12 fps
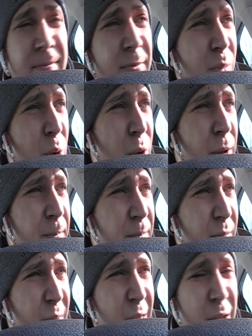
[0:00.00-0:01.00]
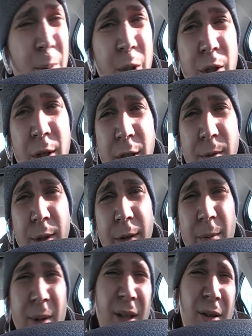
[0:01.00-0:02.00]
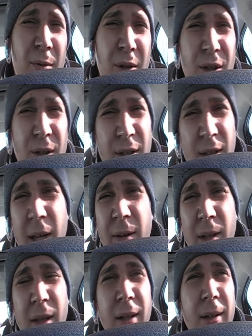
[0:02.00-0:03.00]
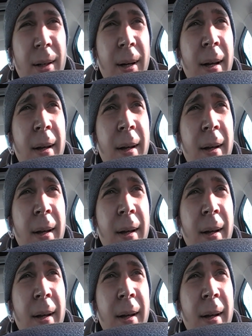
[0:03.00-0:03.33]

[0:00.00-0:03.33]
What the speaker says: brutal, a little bit stressful. Everybody's always stressed out in there.